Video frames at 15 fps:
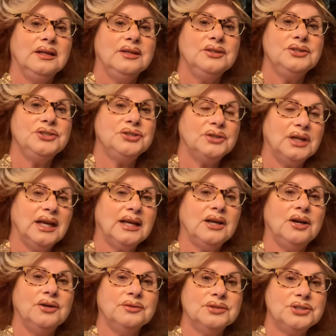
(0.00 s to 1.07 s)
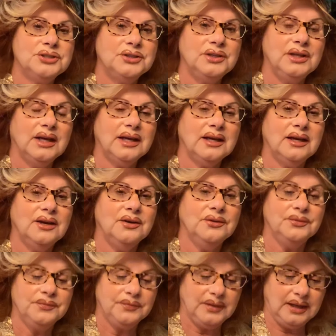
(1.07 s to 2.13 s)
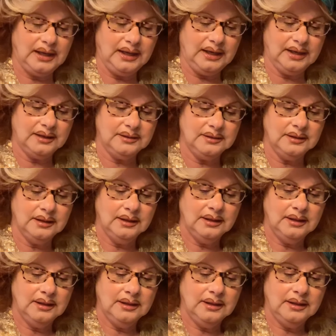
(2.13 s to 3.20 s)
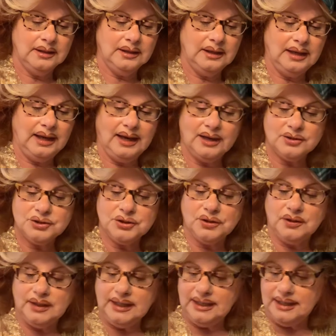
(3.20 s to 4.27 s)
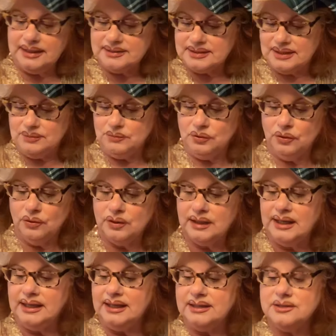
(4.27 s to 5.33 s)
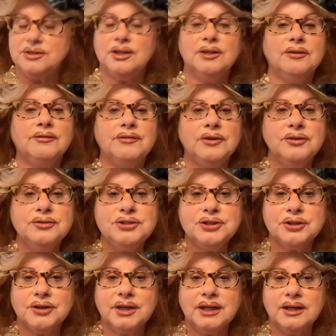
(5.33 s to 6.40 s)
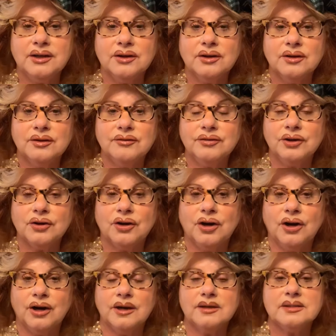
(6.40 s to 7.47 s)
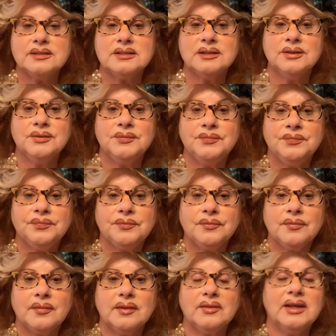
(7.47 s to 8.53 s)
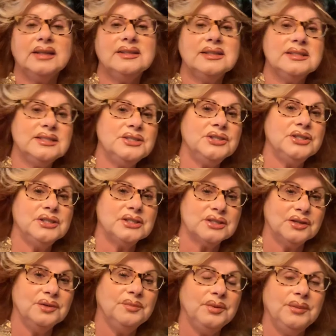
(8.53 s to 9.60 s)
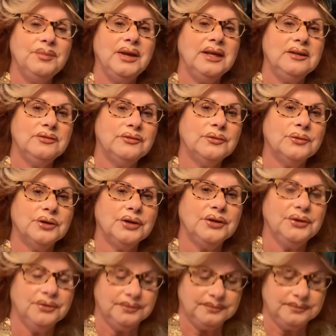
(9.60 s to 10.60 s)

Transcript: Should I go or shouldn't I go? And actually, as I'm looking into the future here of your cards, that decision is going to be made for you.